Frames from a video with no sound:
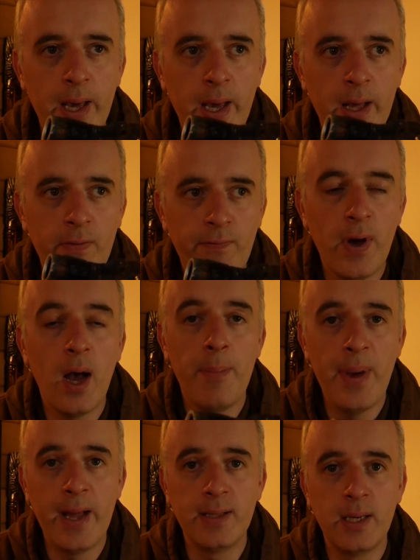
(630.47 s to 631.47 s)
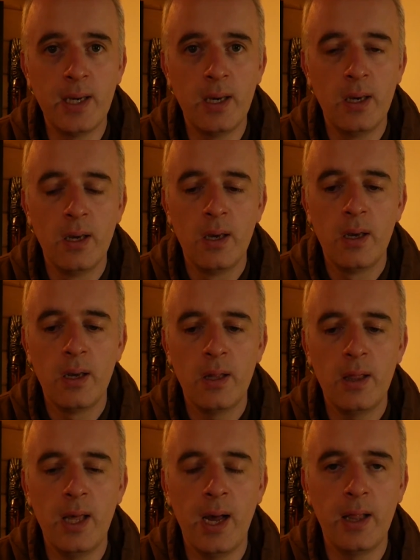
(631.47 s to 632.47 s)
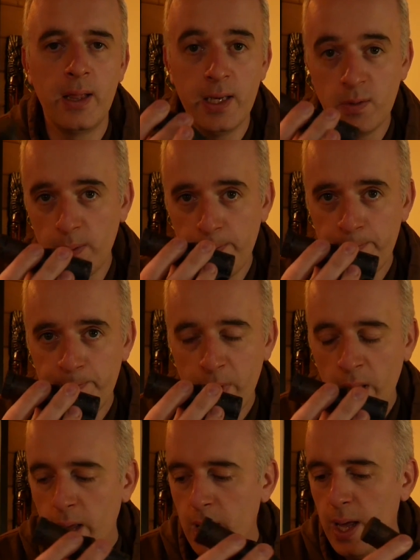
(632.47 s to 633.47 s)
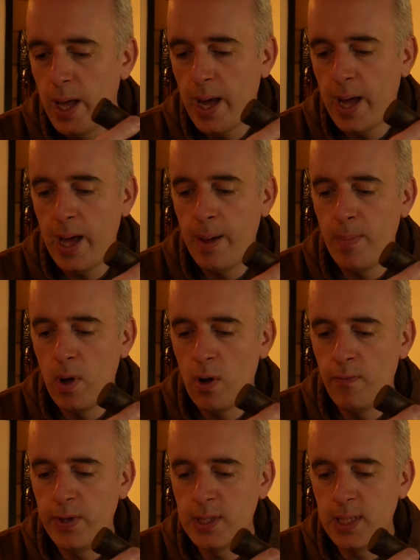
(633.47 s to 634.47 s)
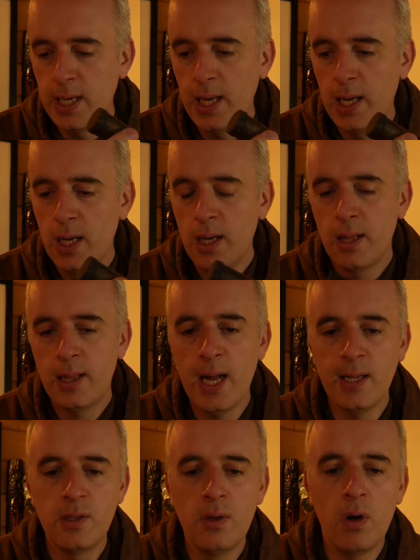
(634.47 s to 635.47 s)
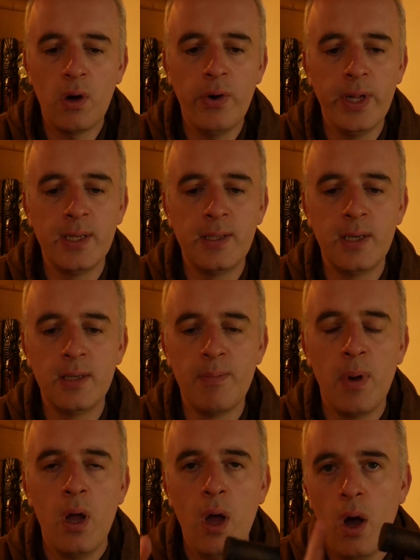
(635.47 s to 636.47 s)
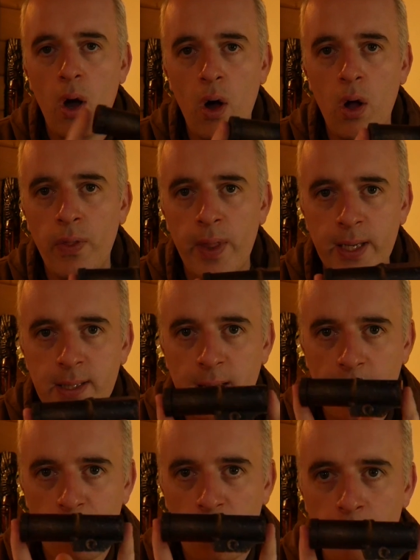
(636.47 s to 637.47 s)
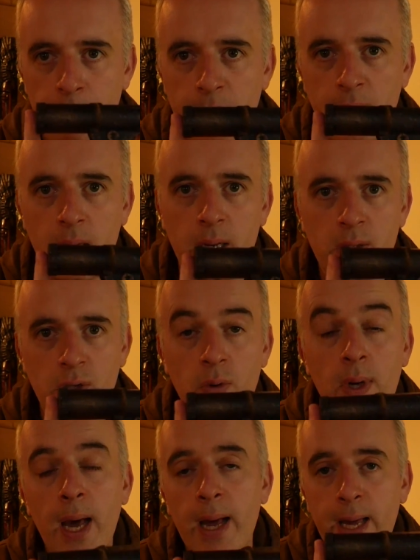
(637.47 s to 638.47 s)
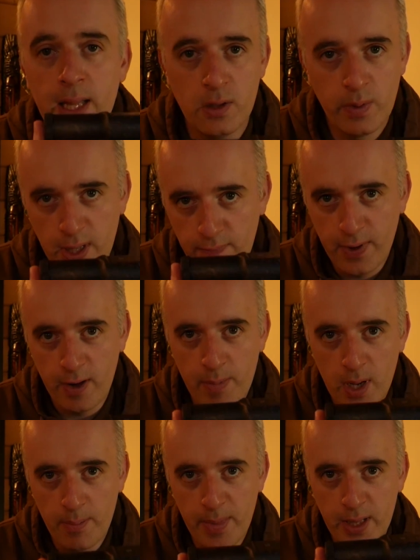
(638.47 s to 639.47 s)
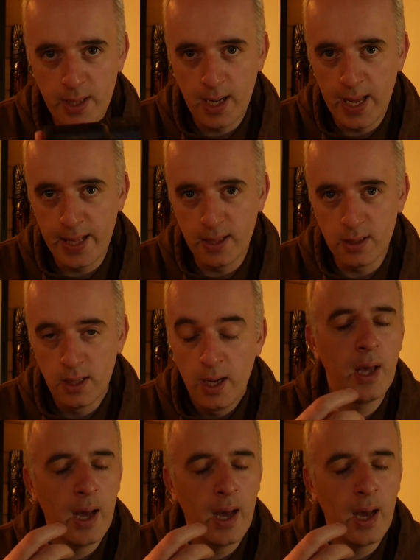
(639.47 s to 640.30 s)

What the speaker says: is far better than this one. Obviously, that's not criticism on this camera because you can get the 25mm lens.